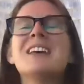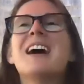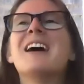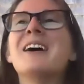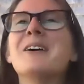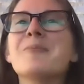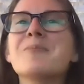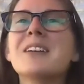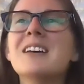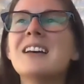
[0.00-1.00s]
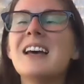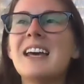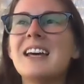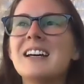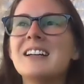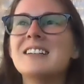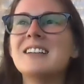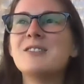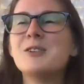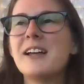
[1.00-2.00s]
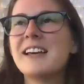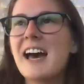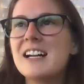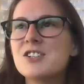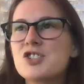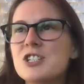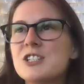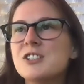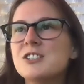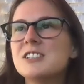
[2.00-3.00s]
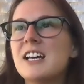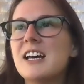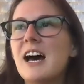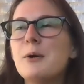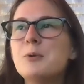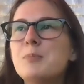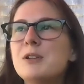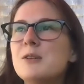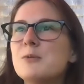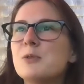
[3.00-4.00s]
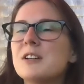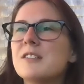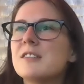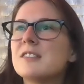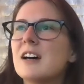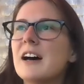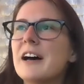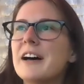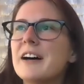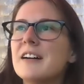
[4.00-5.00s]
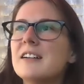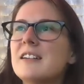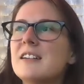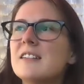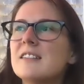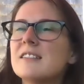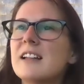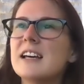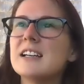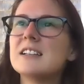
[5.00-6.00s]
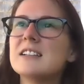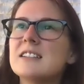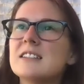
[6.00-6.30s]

And if you like had it chilled, I would put it with like